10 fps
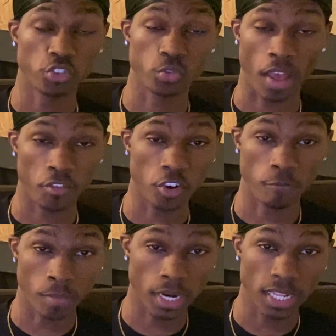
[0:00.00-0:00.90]
you have enough
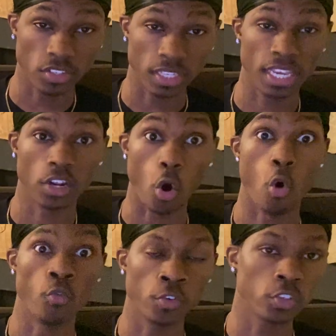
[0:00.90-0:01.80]
money to get
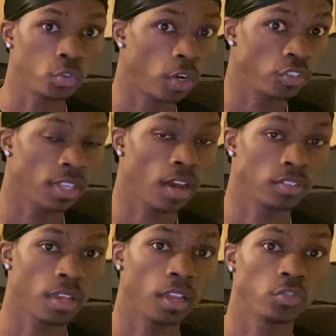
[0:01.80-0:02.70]
over
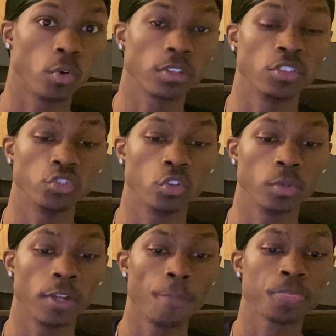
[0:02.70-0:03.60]
$200,000 worth in
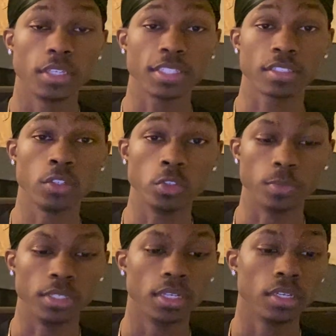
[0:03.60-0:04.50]
jewelry. Excuse
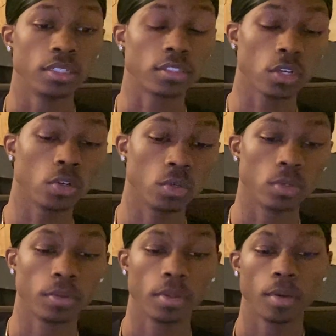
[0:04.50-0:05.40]
me. So
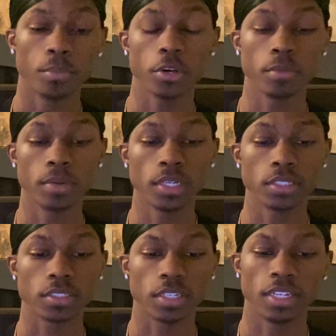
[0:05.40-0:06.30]
pretty
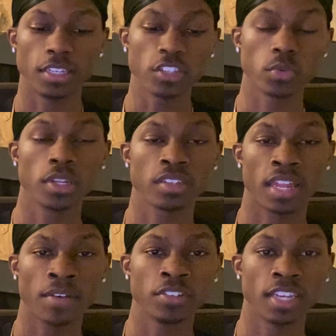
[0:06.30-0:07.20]
much this one doesn't
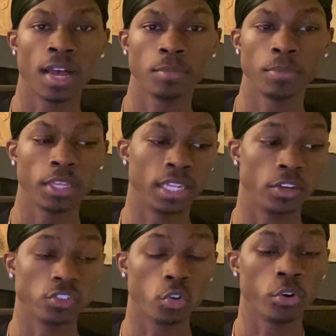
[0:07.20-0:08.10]
have a time limit and
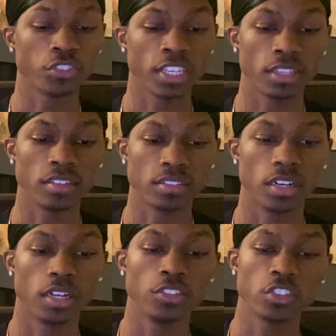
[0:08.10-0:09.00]
there's no rush to get this
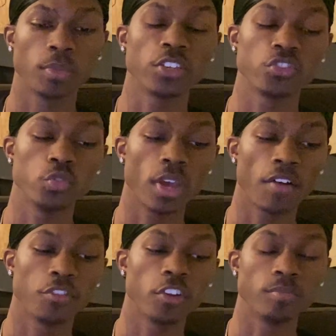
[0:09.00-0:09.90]
done. Just make sure you have
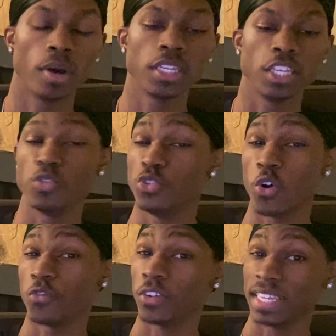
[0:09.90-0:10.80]
enough money and you
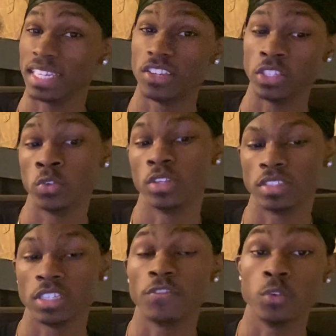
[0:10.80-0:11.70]
don't forget to do this
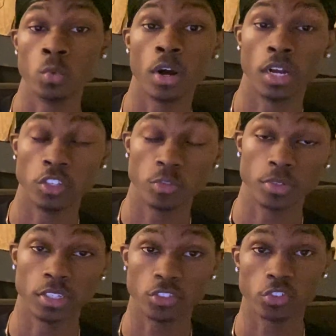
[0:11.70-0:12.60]
if you want
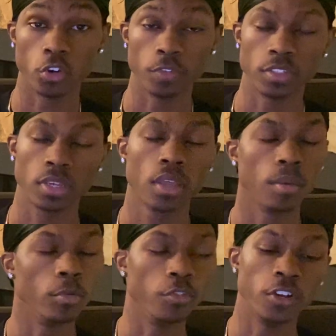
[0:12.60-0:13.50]
100% trophies. Moving